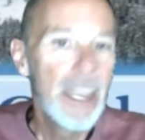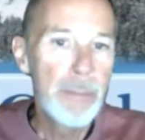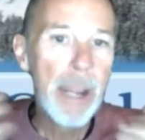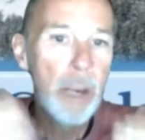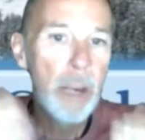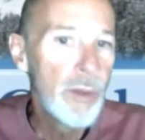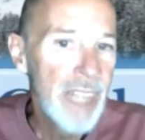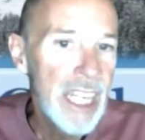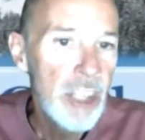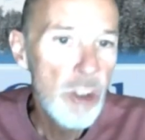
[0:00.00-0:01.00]
In the parable of
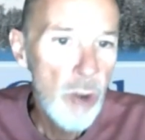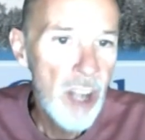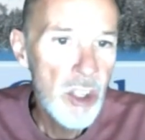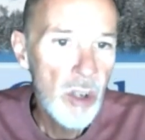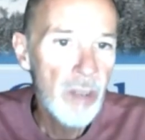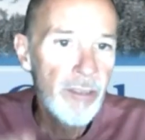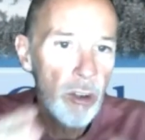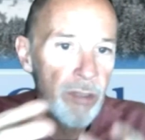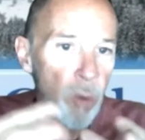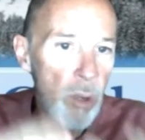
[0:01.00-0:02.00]
the hidden treasure,
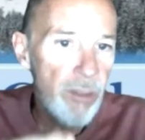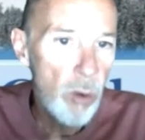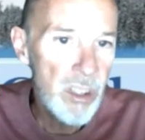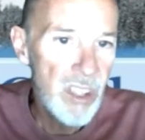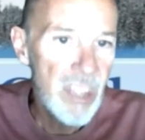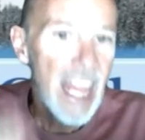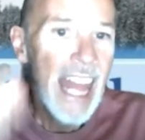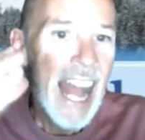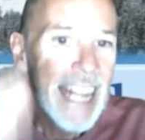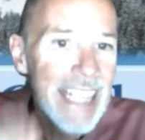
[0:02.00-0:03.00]
verse 44 says,
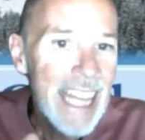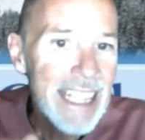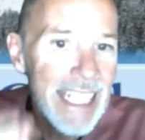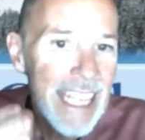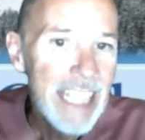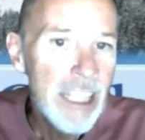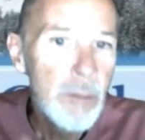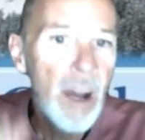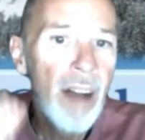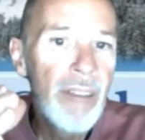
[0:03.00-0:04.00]
"Again, the
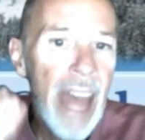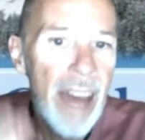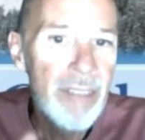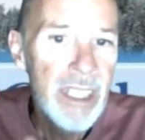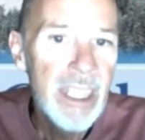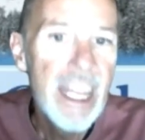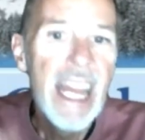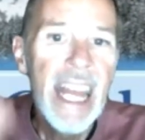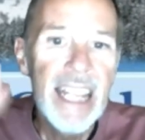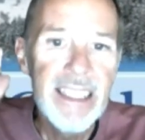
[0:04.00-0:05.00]
kingdom of heaven
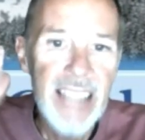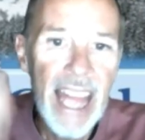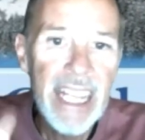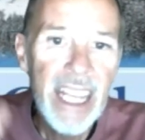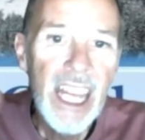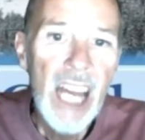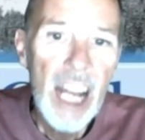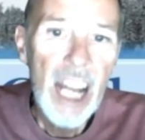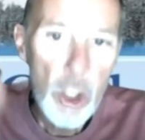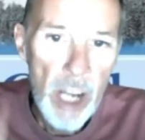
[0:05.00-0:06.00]
is like
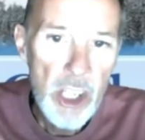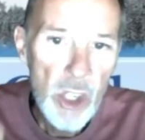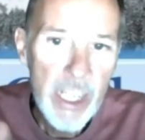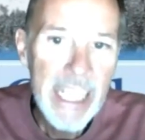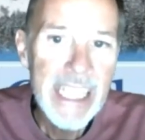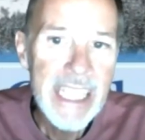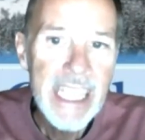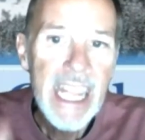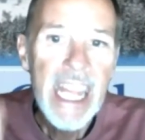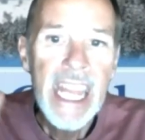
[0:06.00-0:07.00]
a treasure
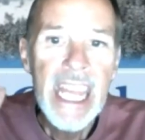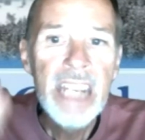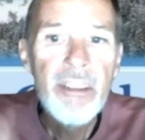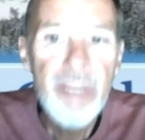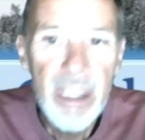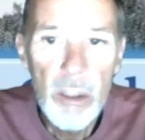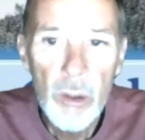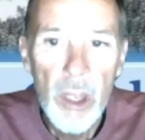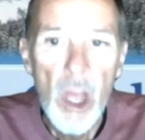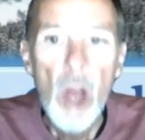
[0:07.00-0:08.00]
hidden in a
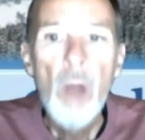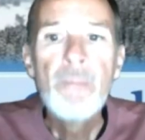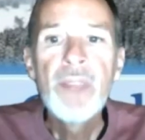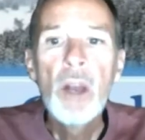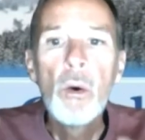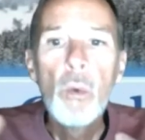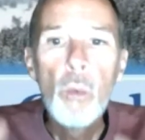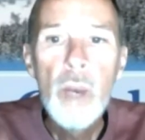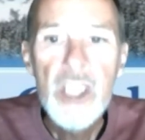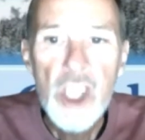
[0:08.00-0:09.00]
field,
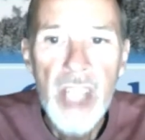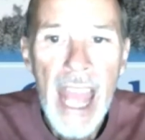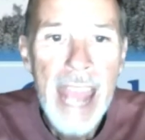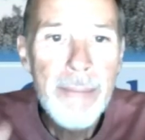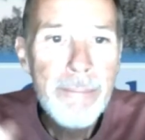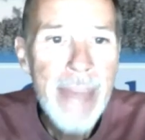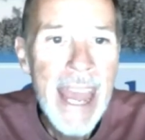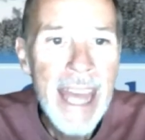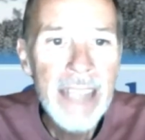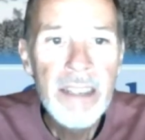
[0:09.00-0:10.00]
which a
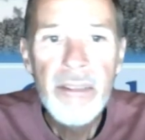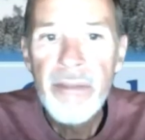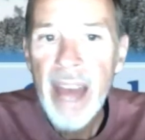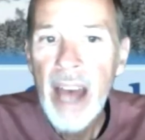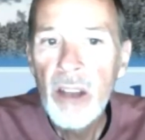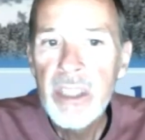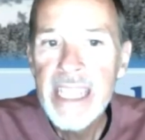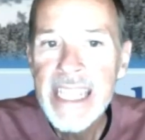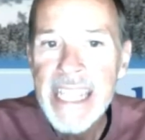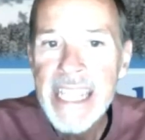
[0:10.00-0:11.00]
man
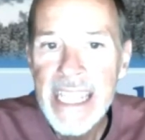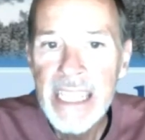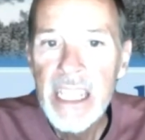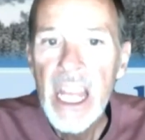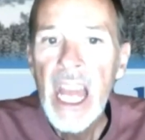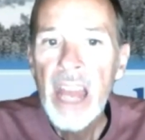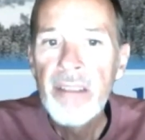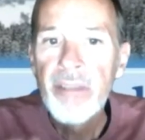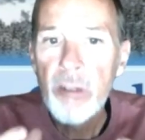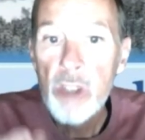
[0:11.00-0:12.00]
found and hid.
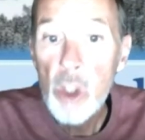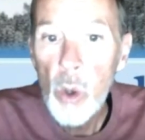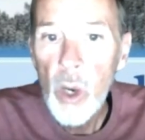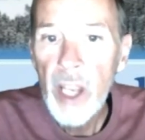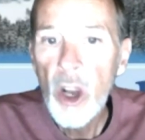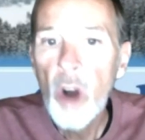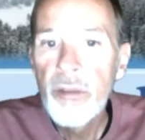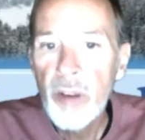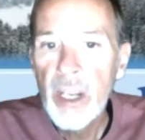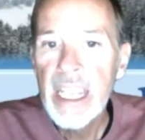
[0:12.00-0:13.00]
And for joy
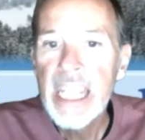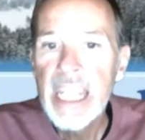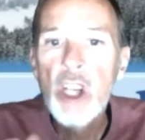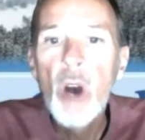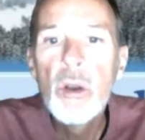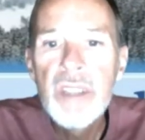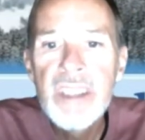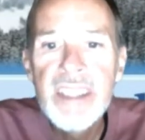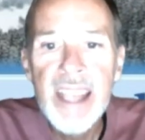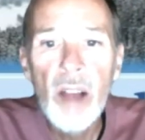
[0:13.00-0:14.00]
over it, he goes
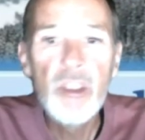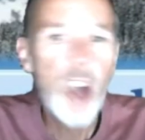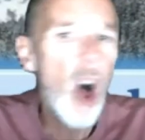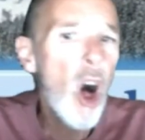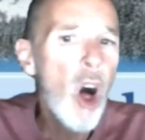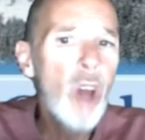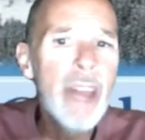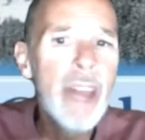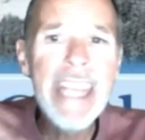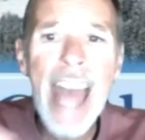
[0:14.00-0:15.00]
and sells
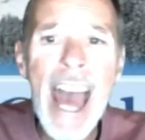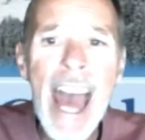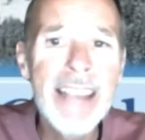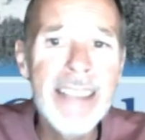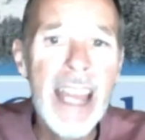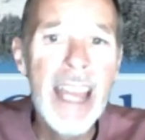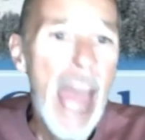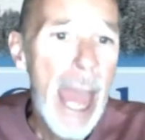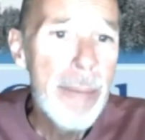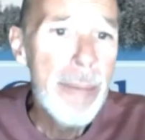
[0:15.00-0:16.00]
all that he has
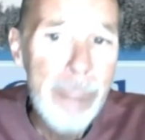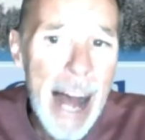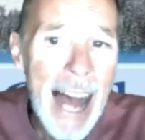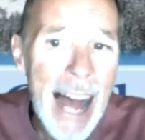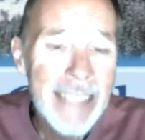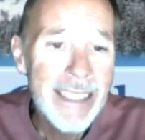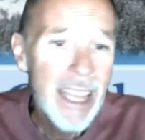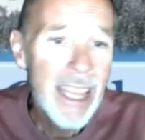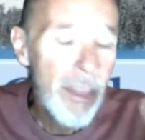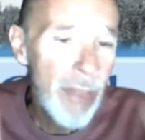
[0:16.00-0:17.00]
and
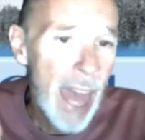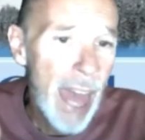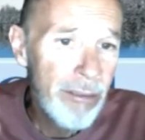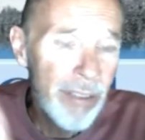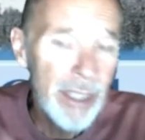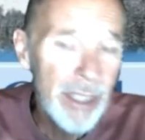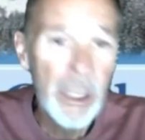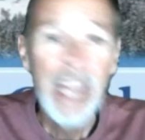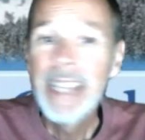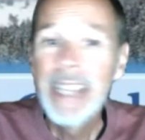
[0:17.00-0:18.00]
buys that
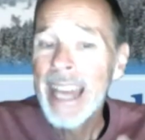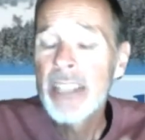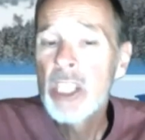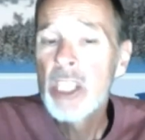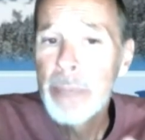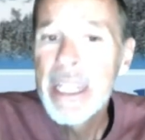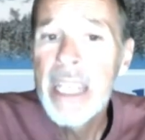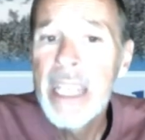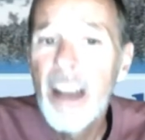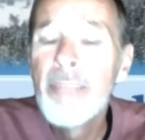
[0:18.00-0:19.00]
field." That is
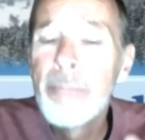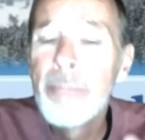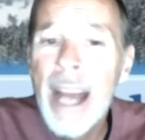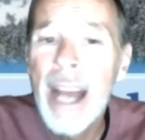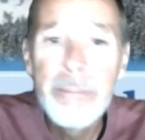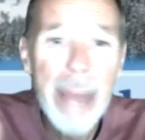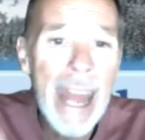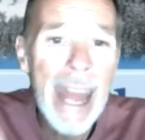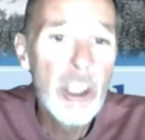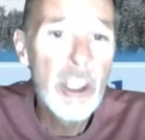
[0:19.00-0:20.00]
speaking of buying
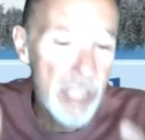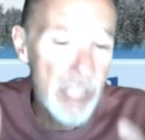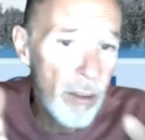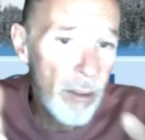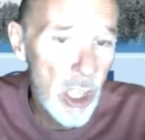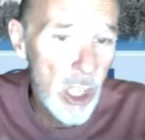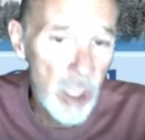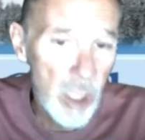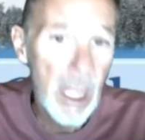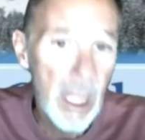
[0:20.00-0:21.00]
back your
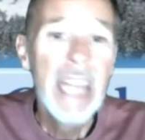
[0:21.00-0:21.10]
salvation.